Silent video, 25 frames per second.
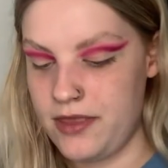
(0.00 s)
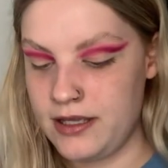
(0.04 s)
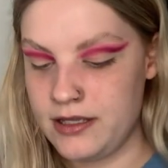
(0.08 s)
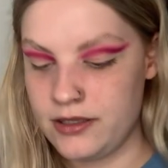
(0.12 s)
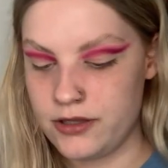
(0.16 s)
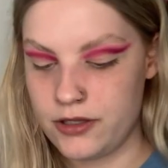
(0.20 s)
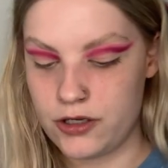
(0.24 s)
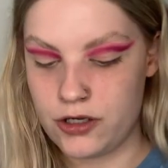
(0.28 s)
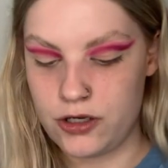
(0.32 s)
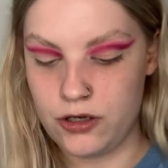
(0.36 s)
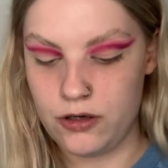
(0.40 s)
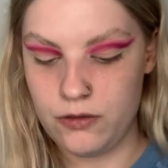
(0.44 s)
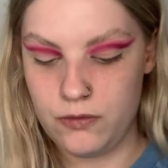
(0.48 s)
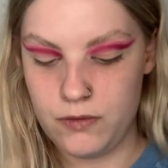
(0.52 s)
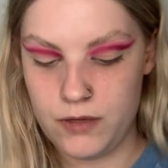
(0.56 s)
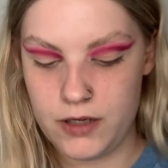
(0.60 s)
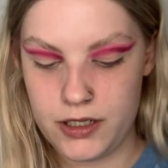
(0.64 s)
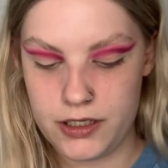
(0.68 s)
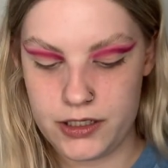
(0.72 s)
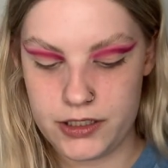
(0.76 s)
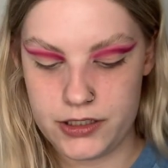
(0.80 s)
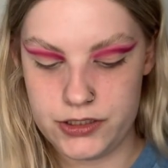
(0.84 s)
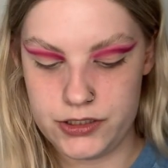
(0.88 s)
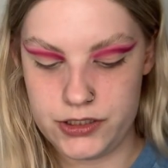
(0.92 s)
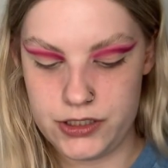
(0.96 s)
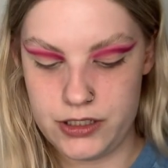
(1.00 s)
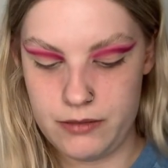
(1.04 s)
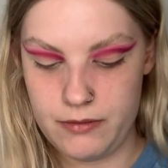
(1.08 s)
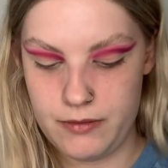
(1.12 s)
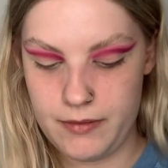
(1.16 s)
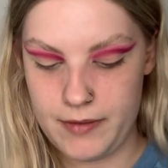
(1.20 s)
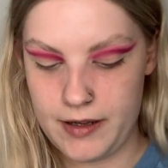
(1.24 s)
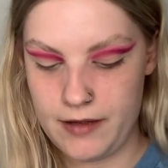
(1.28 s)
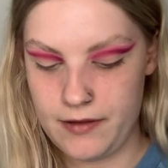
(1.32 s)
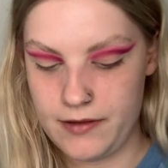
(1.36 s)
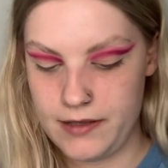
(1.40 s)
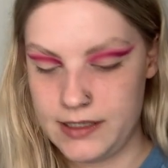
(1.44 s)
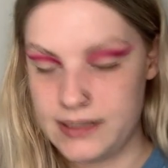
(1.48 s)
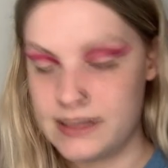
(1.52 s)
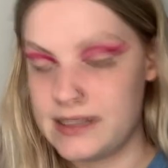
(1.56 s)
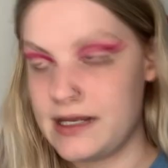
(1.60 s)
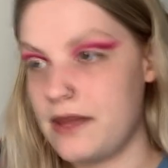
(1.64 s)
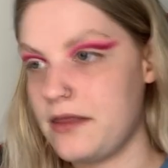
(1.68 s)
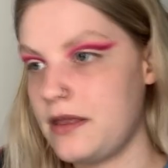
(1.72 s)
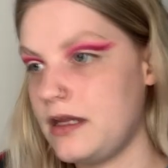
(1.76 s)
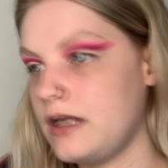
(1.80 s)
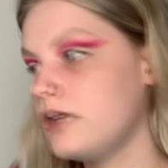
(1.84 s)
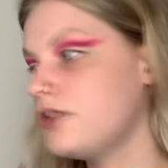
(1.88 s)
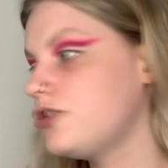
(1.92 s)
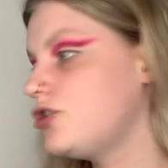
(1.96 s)
think the co-workers knew about this.
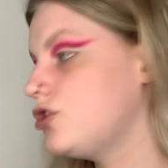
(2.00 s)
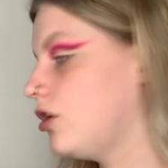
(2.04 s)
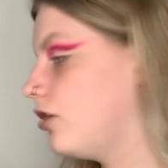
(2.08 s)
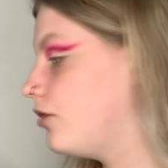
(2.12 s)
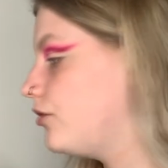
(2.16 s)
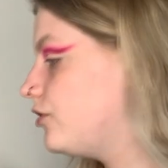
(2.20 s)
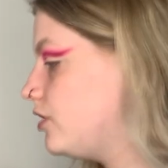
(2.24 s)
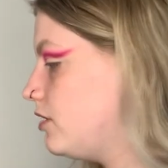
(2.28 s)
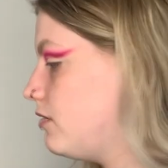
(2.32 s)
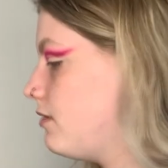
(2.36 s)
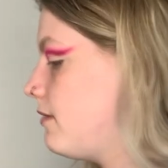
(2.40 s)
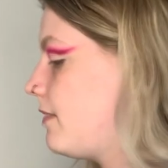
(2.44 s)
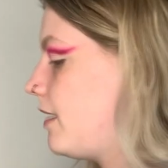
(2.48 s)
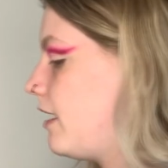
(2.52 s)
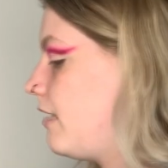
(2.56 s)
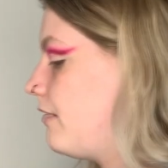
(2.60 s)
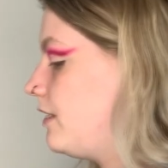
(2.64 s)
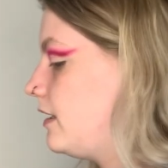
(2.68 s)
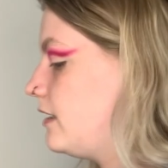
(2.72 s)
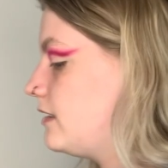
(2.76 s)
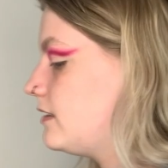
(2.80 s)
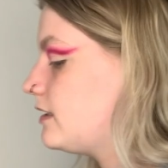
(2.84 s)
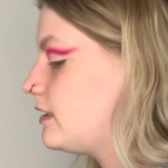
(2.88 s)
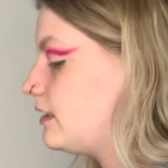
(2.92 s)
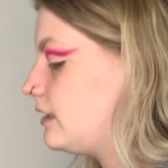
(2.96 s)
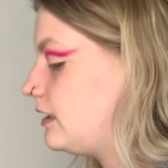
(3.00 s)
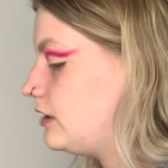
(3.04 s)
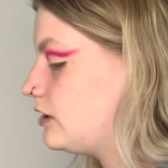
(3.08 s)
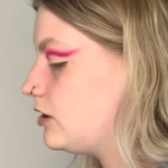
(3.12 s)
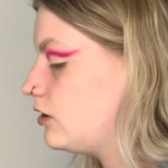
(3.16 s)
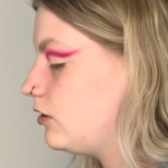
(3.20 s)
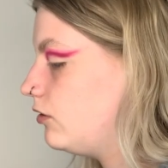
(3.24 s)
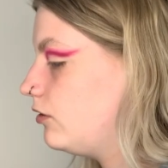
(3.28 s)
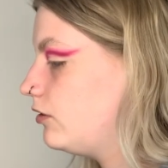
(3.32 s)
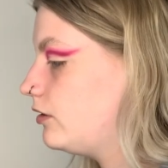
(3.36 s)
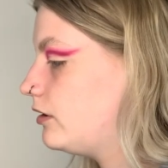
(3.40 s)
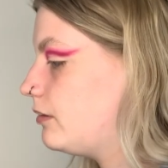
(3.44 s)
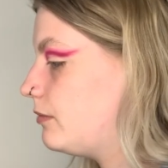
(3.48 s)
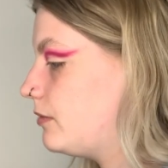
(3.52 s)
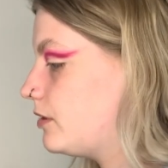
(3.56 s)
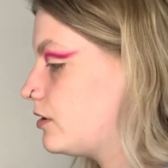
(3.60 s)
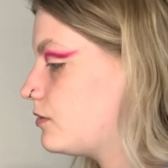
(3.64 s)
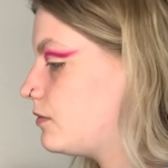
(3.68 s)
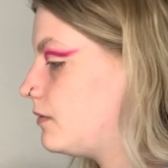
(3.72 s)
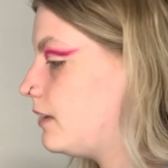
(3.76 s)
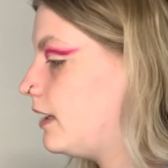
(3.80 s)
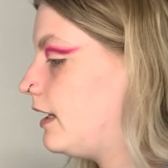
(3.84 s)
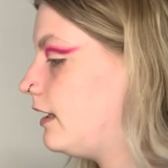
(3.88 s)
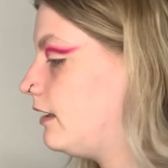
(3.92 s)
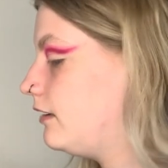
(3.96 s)
I think John knew about this and he told them
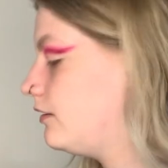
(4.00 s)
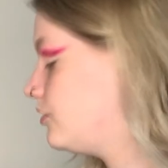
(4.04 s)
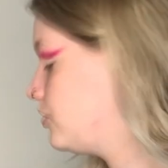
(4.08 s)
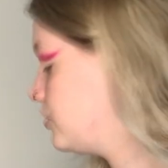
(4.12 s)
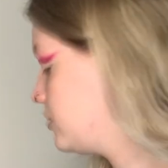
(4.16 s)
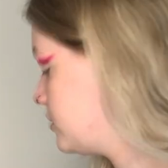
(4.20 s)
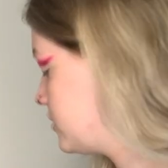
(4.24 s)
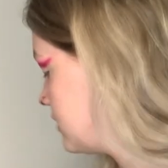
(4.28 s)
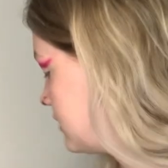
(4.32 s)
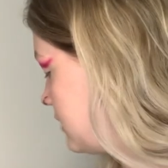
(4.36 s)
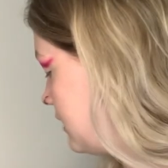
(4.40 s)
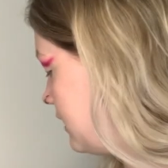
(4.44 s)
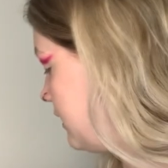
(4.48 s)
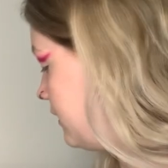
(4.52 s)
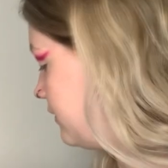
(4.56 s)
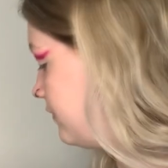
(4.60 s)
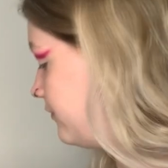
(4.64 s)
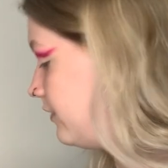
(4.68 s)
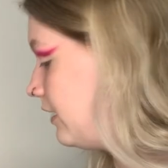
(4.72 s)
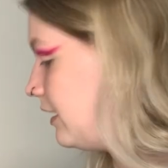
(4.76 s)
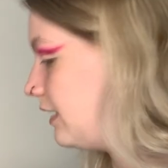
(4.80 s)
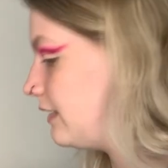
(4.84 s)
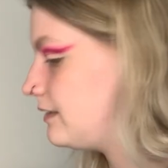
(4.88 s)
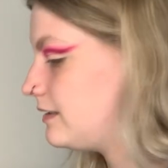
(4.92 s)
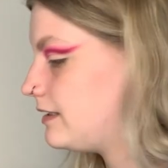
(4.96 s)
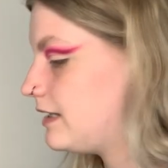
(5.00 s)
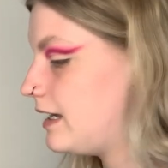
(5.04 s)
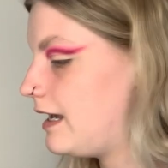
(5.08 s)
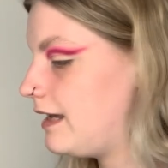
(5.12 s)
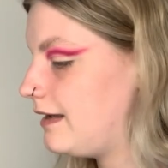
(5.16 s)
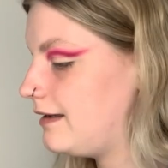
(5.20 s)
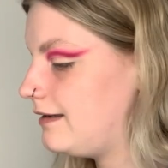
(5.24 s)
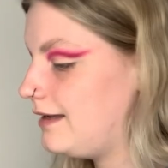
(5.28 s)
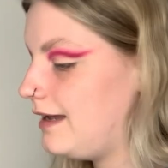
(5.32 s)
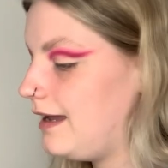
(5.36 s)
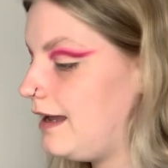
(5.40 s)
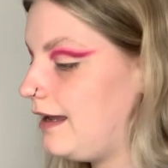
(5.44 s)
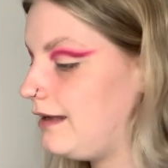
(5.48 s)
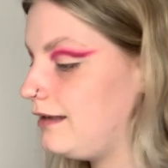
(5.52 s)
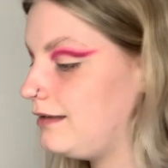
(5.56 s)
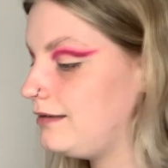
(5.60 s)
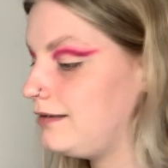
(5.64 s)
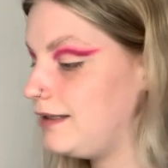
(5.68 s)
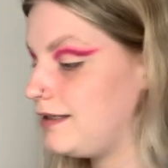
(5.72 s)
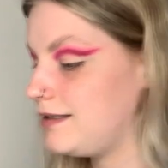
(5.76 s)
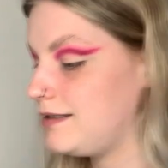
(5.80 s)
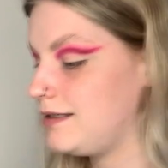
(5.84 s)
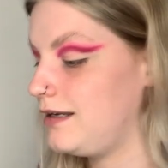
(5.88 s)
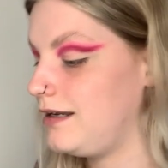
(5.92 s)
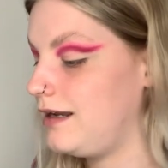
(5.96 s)
as well, just to kind of like say, hey,
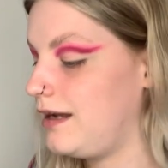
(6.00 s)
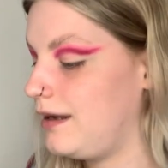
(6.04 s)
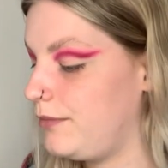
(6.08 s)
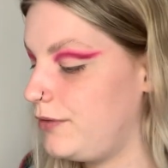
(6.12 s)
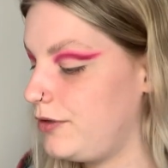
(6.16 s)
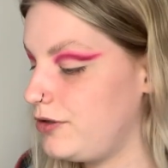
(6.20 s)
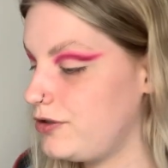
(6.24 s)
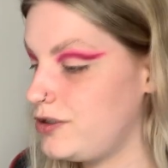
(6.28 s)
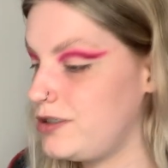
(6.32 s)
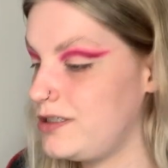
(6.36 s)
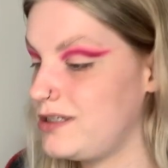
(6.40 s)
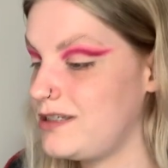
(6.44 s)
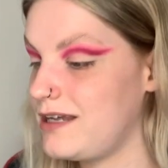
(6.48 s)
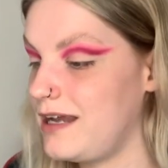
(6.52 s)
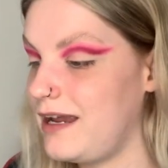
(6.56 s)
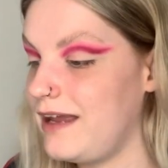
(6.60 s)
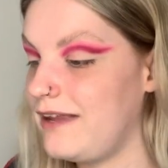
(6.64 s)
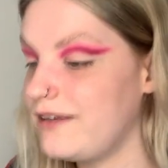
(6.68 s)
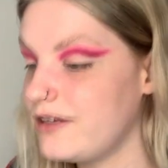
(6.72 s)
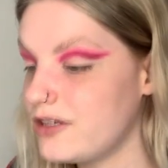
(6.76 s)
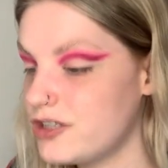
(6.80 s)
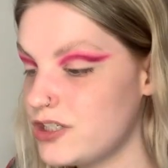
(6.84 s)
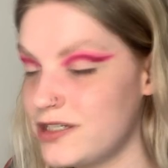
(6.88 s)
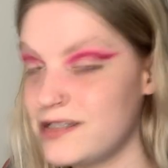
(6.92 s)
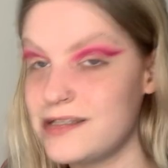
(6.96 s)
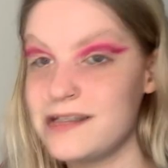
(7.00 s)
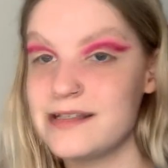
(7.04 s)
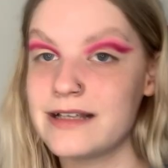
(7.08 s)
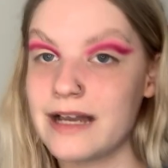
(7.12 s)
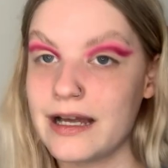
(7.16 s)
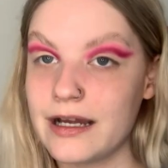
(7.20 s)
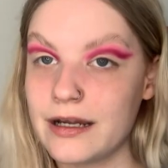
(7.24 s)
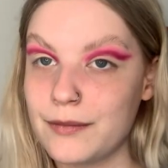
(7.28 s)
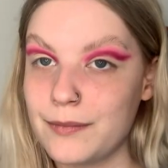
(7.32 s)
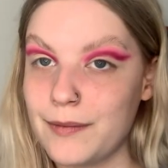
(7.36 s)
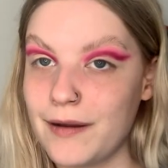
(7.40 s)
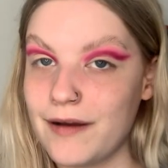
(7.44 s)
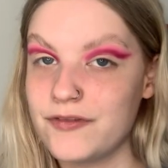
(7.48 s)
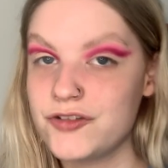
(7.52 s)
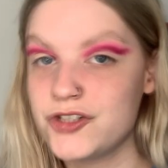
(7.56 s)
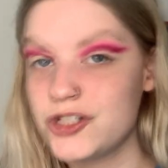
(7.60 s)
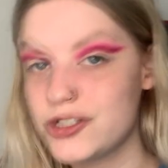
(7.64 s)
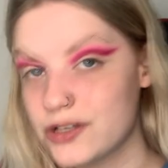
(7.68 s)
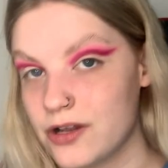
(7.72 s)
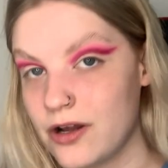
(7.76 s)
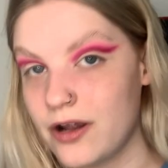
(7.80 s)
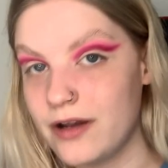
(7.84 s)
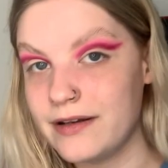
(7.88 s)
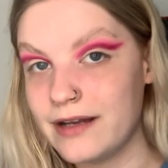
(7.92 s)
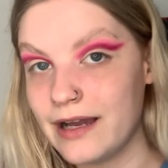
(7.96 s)
listen, I'm not just saying that she's a psychopath.
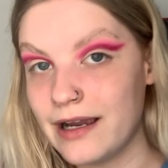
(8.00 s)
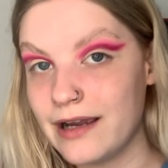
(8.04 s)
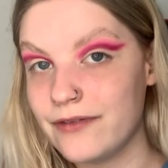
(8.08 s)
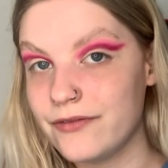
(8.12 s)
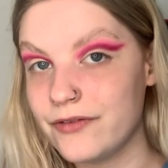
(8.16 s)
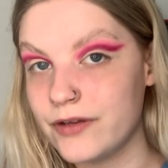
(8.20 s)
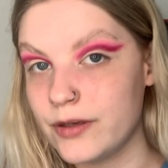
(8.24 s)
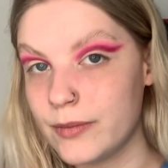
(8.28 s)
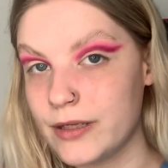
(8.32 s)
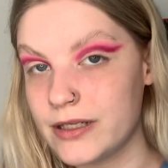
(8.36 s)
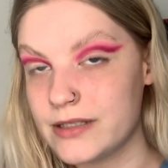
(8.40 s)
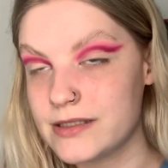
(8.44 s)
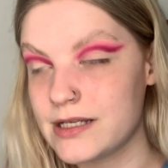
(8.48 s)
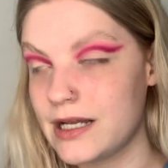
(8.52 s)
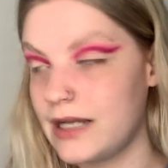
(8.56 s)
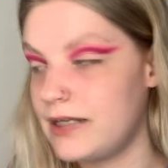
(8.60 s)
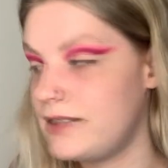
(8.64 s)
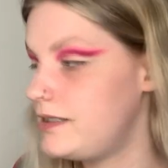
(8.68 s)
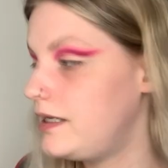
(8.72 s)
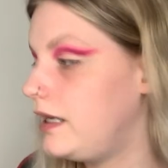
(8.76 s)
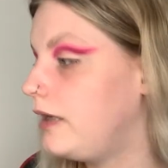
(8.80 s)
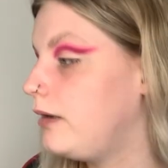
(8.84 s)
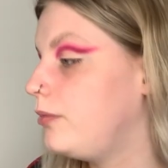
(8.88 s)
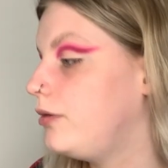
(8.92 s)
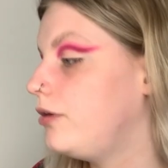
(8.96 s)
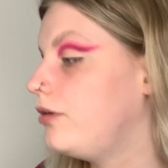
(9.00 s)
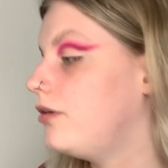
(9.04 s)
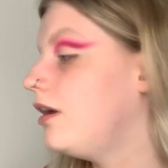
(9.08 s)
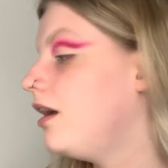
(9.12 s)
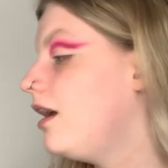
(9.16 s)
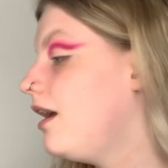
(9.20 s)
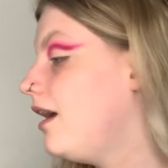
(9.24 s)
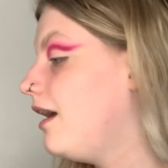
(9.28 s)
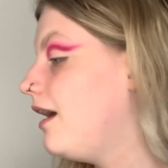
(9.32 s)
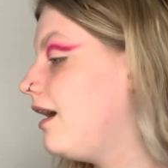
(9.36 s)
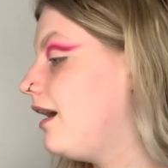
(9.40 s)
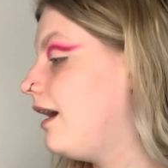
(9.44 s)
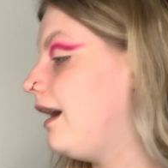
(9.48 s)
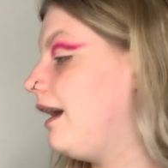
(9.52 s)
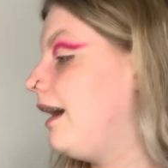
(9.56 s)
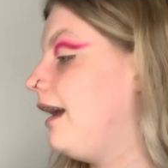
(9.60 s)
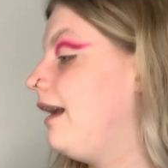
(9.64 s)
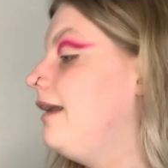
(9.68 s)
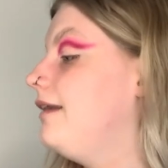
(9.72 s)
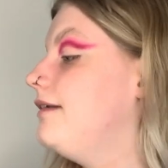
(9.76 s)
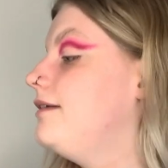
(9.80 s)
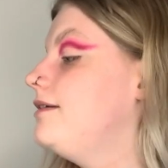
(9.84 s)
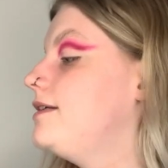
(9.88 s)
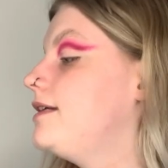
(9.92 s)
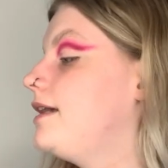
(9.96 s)
She's got a knife in a bedside table.
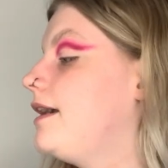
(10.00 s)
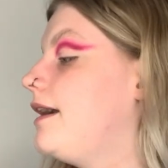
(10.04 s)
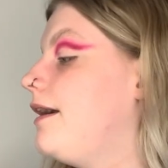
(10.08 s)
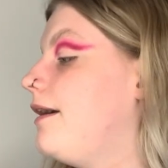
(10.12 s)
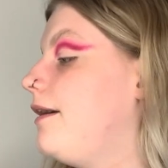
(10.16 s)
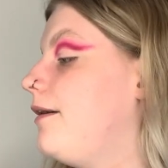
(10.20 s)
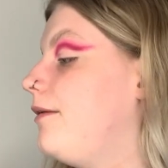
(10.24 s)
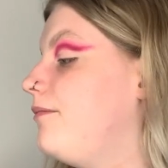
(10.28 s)
And